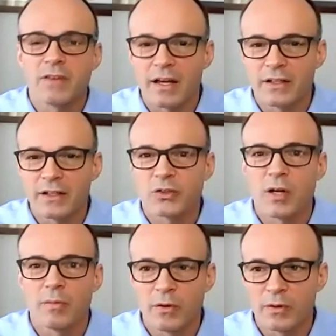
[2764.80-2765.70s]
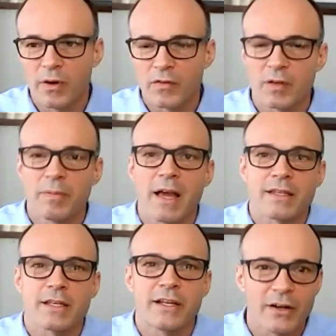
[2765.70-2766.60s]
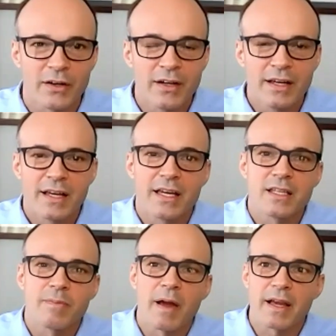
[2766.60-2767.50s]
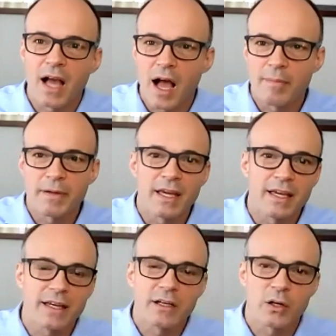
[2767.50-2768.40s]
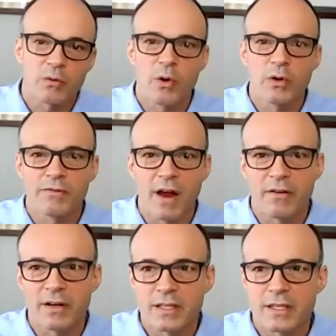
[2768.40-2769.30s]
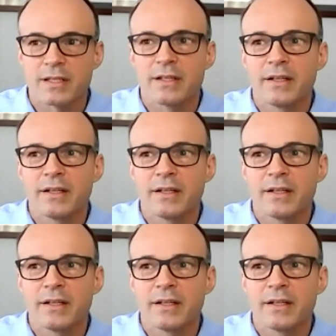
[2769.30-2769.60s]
have gotten in trouble over the past year is by copying coronavirus